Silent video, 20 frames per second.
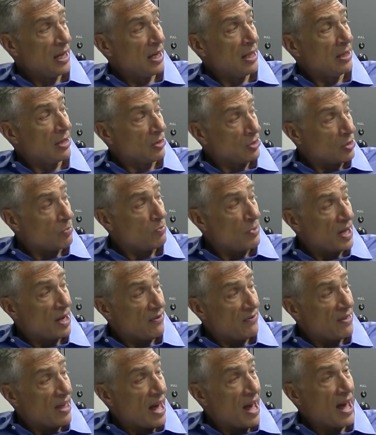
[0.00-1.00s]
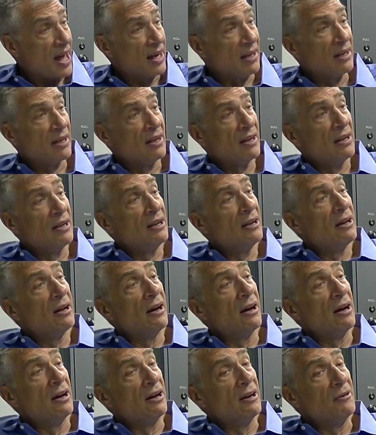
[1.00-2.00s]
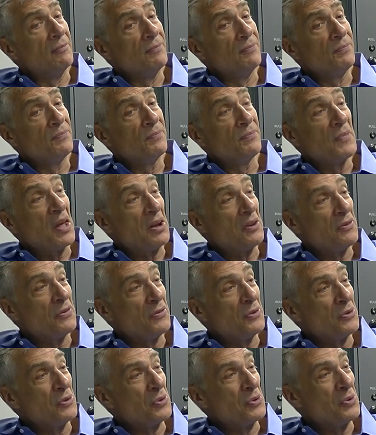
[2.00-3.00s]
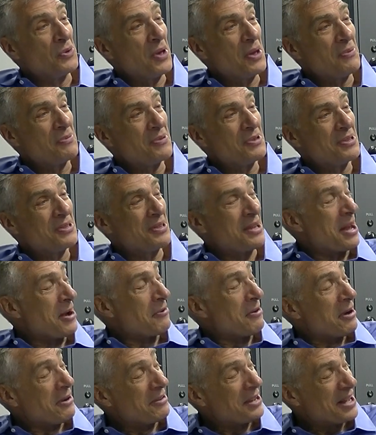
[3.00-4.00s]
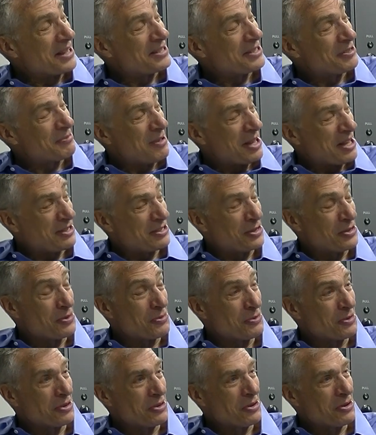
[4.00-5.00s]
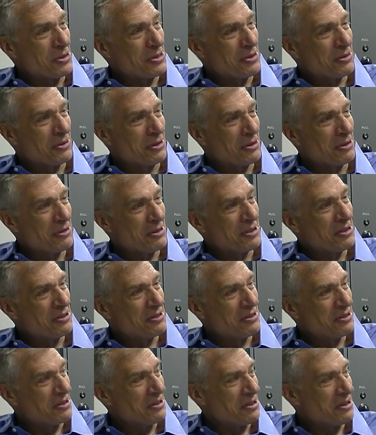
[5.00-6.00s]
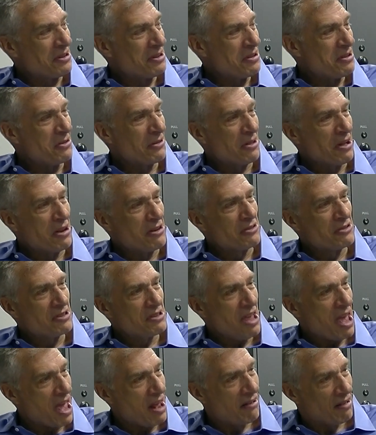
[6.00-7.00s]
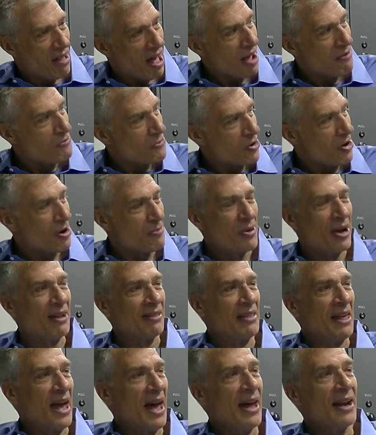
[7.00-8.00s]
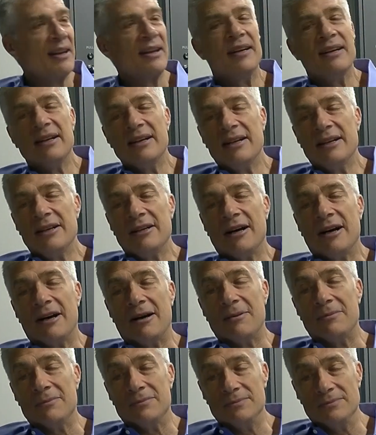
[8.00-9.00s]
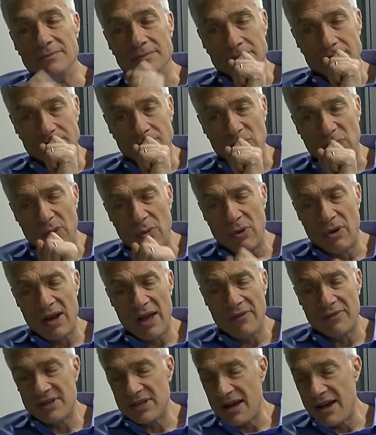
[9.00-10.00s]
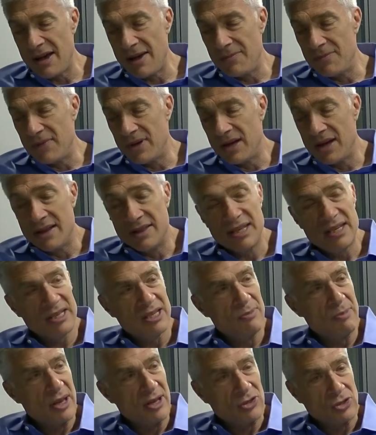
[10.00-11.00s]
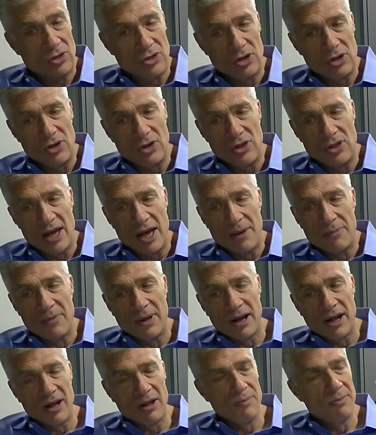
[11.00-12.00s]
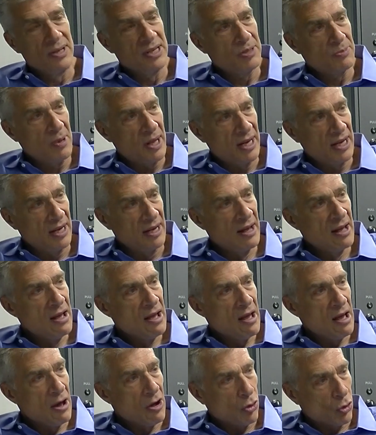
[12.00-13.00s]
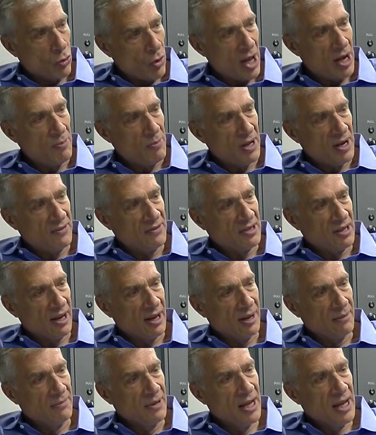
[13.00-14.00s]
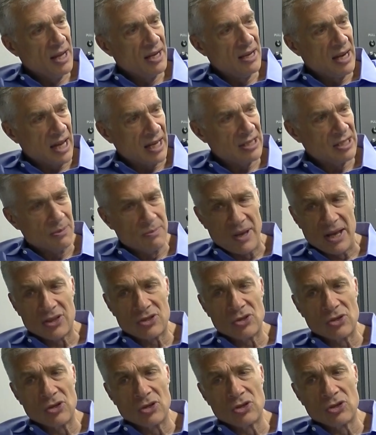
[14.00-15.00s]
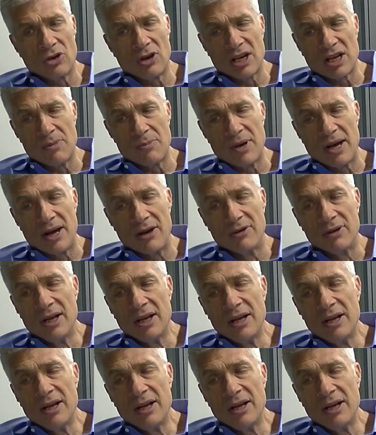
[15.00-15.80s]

there's a bit of that. And if you stay around next semester, we'll go through and you'll understand a lot more about that. We won't have time this semester to do that, but I'll be spending quite a bit of time next semester to talk about